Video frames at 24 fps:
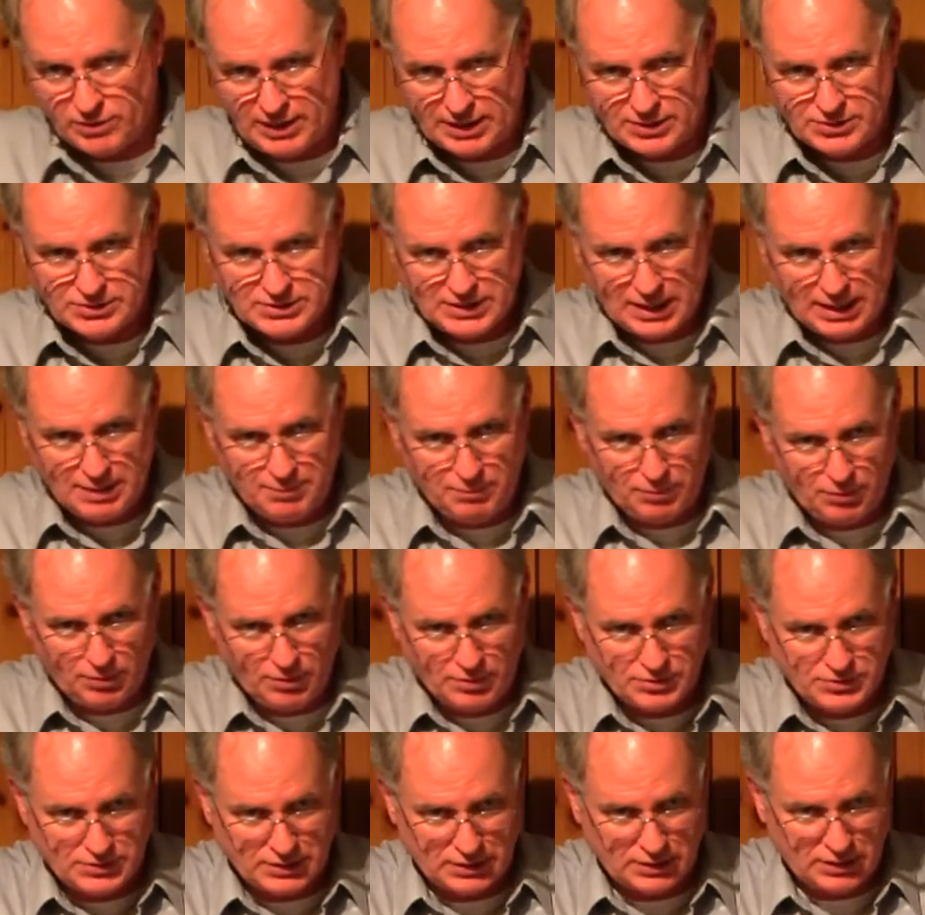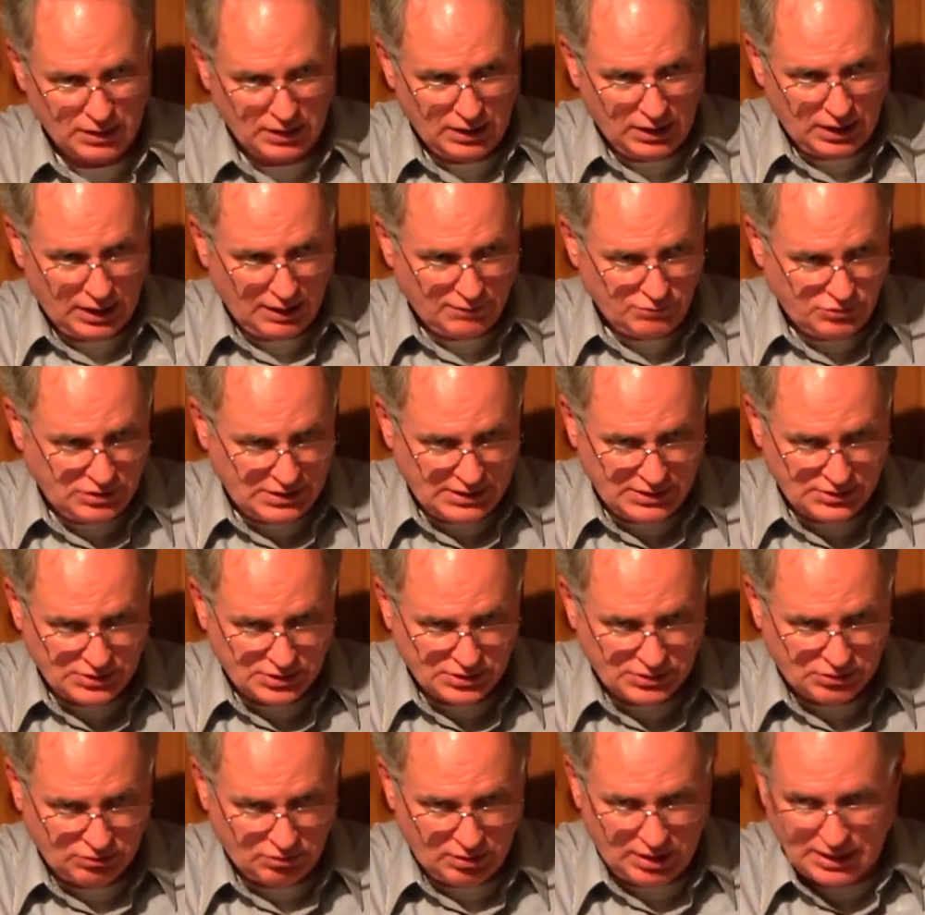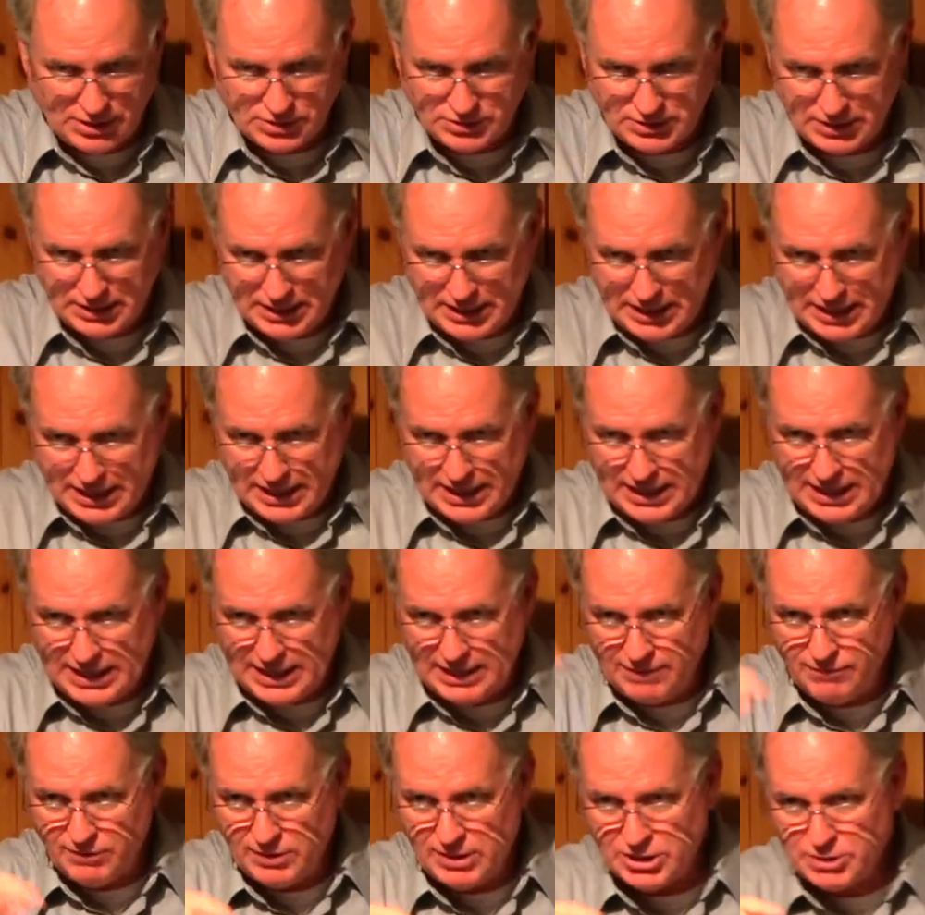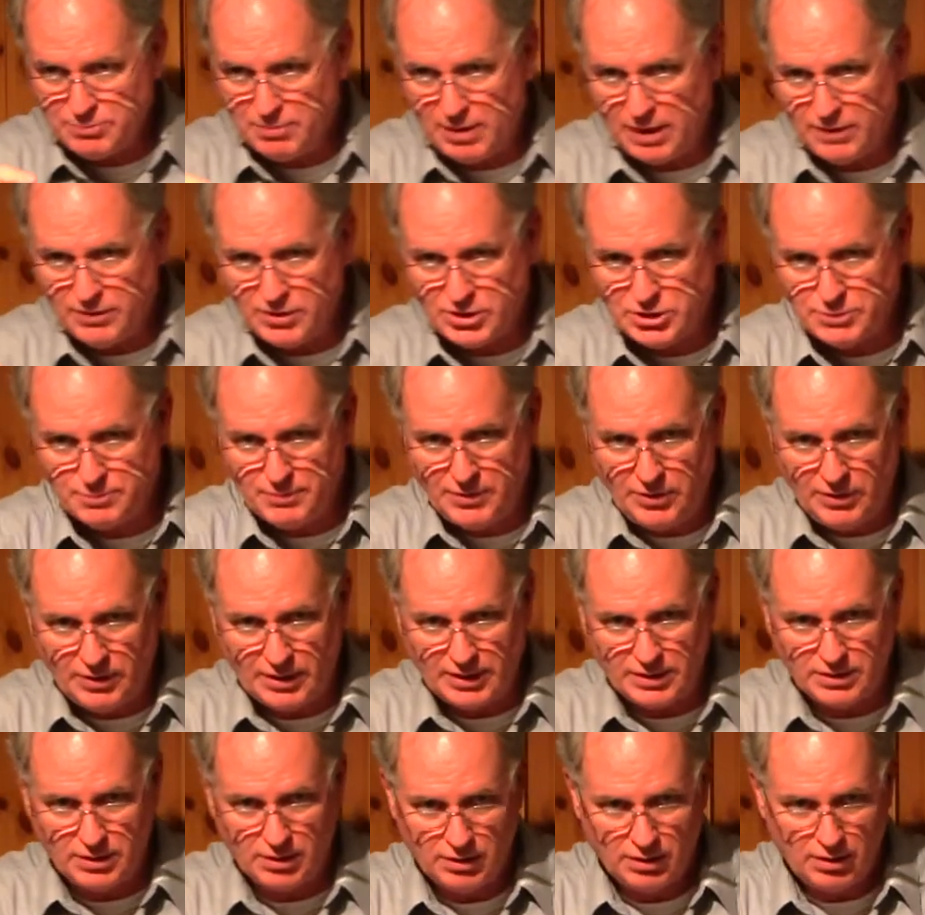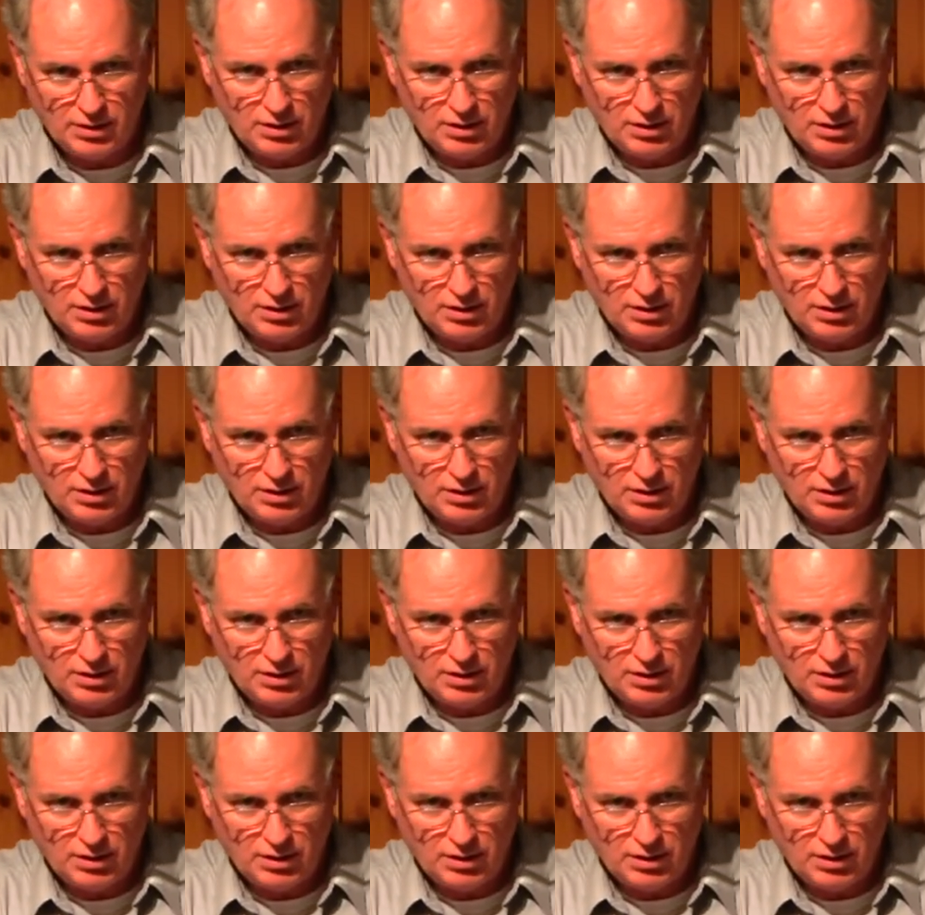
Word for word: that same person of Jesus Christ, even as by the Spirit,